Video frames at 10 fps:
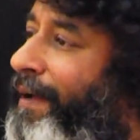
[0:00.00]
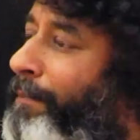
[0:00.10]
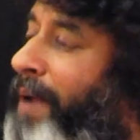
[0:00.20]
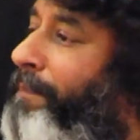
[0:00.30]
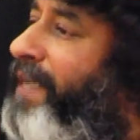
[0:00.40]

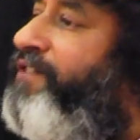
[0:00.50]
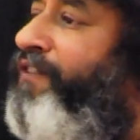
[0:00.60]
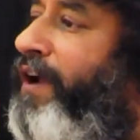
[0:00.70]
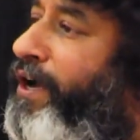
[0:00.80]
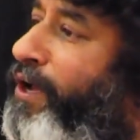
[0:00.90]
my best
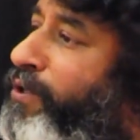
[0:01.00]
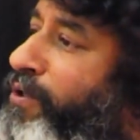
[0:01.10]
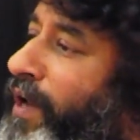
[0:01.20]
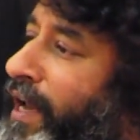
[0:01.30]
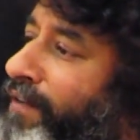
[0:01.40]
friend used
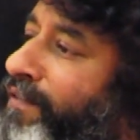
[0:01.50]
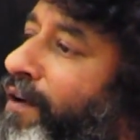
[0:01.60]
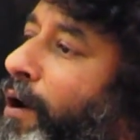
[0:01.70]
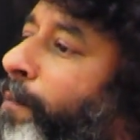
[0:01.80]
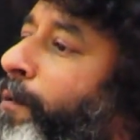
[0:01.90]
to live
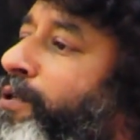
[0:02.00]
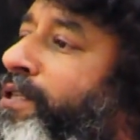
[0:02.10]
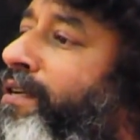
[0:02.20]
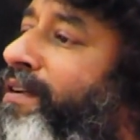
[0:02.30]
opposite